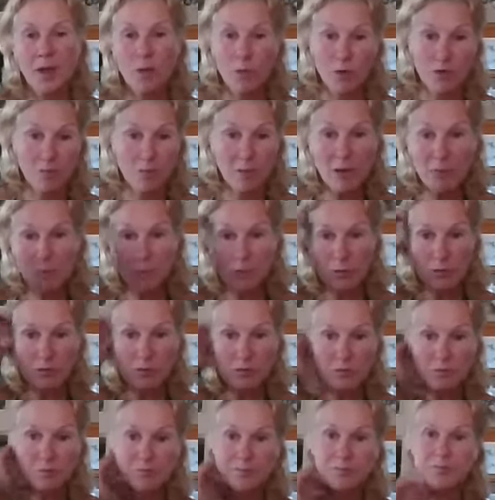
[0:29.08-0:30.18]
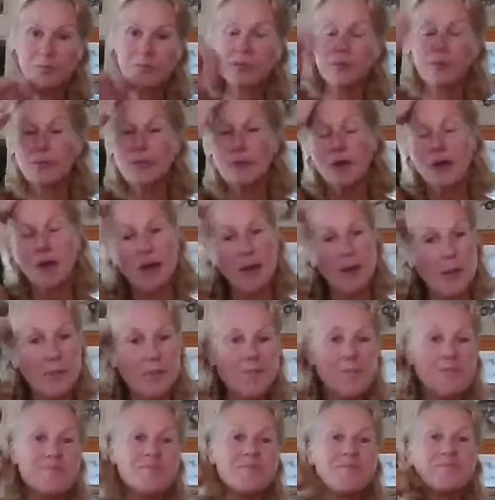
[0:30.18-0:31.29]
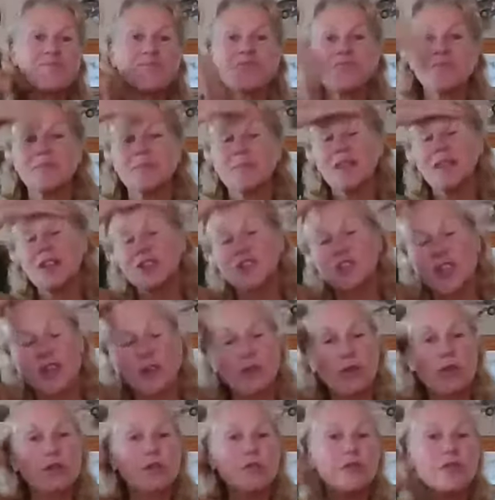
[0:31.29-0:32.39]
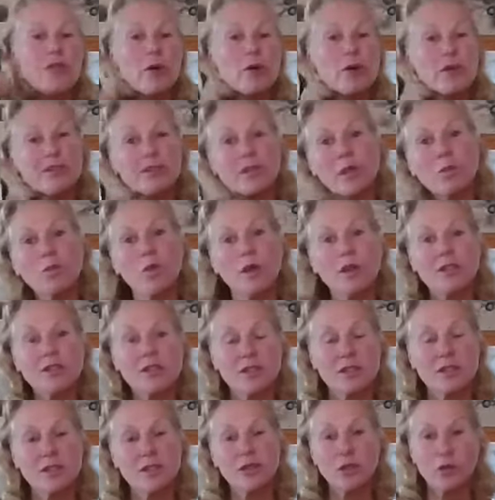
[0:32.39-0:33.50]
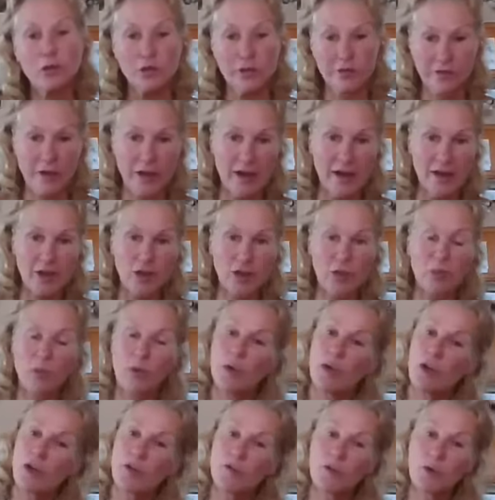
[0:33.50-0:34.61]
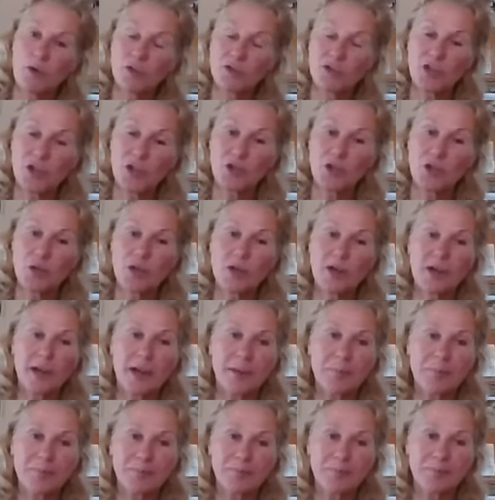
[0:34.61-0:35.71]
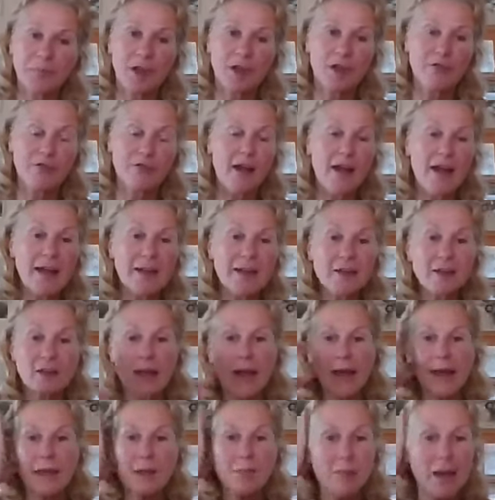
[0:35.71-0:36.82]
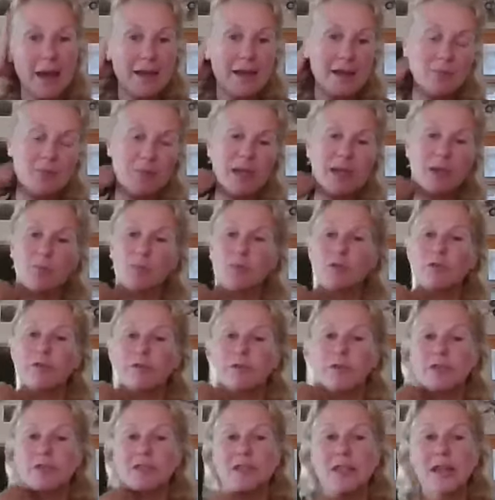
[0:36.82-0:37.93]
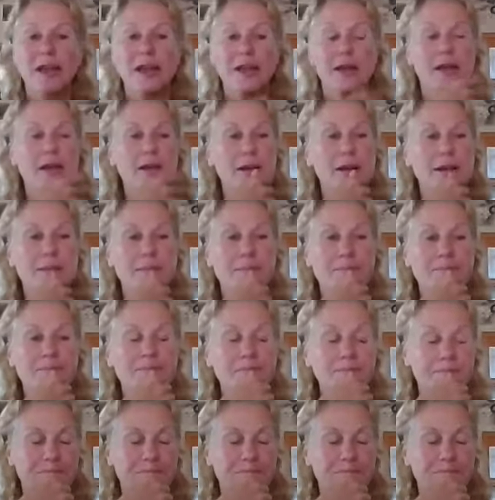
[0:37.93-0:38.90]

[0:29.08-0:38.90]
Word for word: with people, um, in general, focus on what's unifying you. Focus on unity. Find like-minded people. Feels like, um,